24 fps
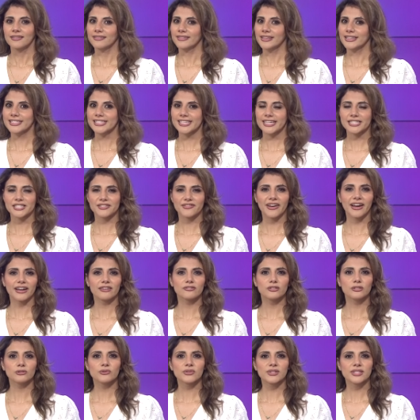That's KENS
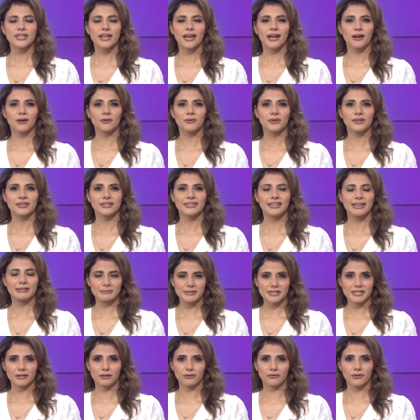5 News Now. I'm
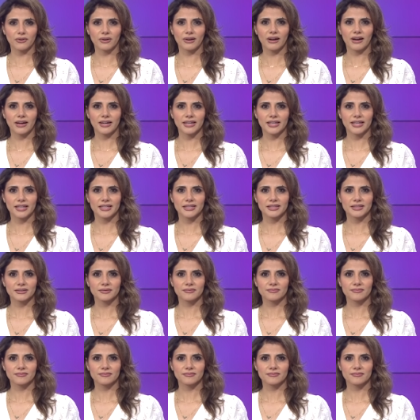Sarah Forgany.